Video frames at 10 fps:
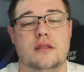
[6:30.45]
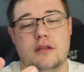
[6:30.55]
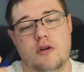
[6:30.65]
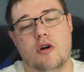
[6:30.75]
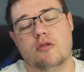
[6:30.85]

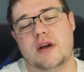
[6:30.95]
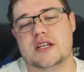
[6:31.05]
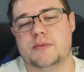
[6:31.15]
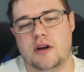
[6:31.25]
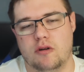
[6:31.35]
The golden
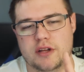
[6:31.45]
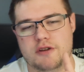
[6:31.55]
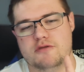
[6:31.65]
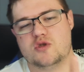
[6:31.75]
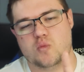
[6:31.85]
razz berry only
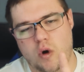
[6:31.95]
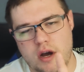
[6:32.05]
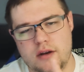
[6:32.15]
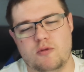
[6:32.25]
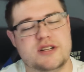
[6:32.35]
uses
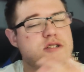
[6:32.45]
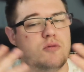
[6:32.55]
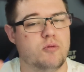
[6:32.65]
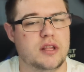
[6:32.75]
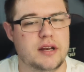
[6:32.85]
one, which is
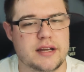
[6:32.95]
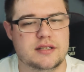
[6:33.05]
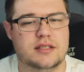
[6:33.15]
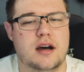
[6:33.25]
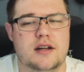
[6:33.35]
a really
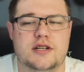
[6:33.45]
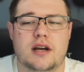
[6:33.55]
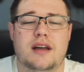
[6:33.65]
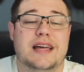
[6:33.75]
nice touch